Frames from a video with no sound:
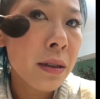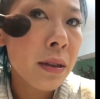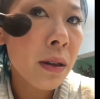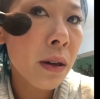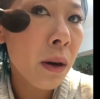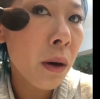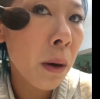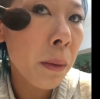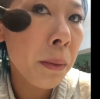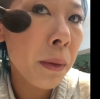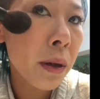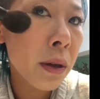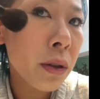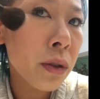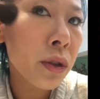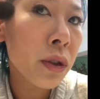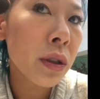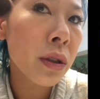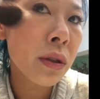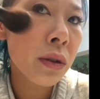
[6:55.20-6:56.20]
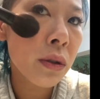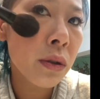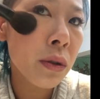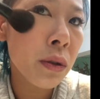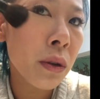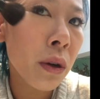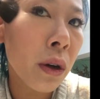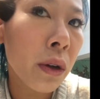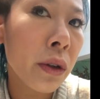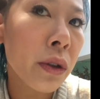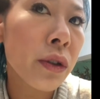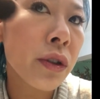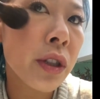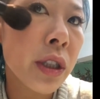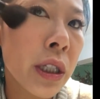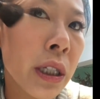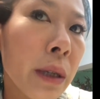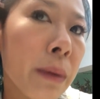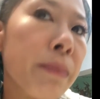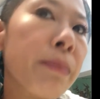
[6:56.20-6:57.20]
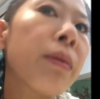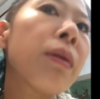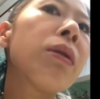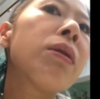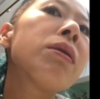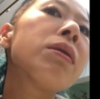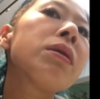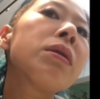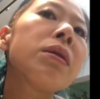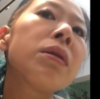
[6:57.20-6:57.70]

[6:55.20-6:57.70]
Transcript: So I'm gonna just do it on the cheekbone.